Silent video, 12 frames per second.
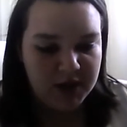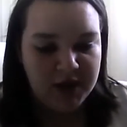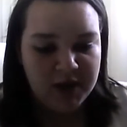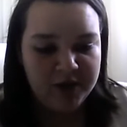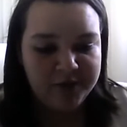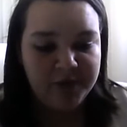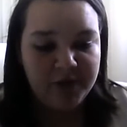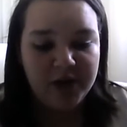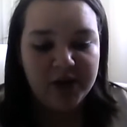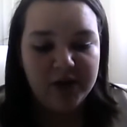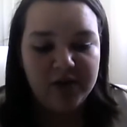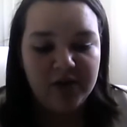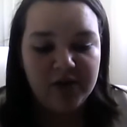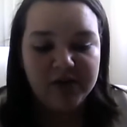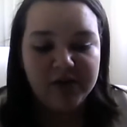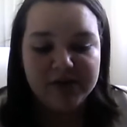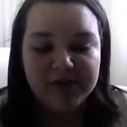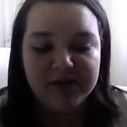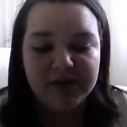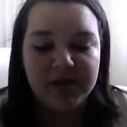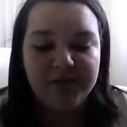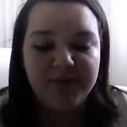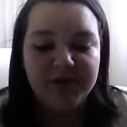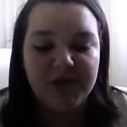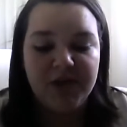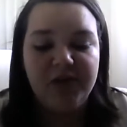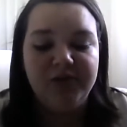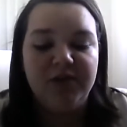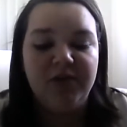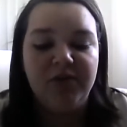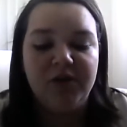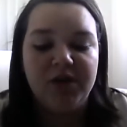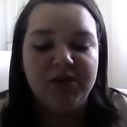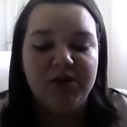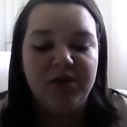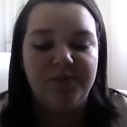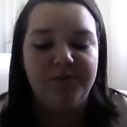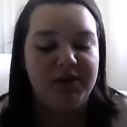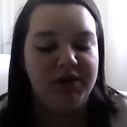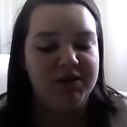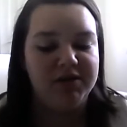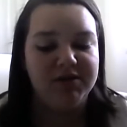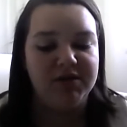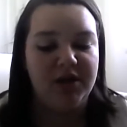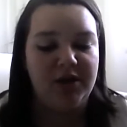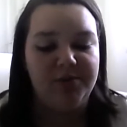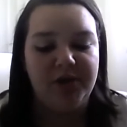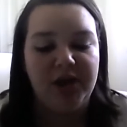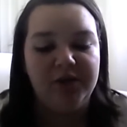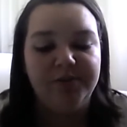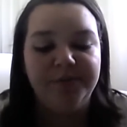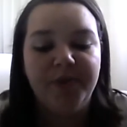and have brought all necessary materials in order to complete their study plan.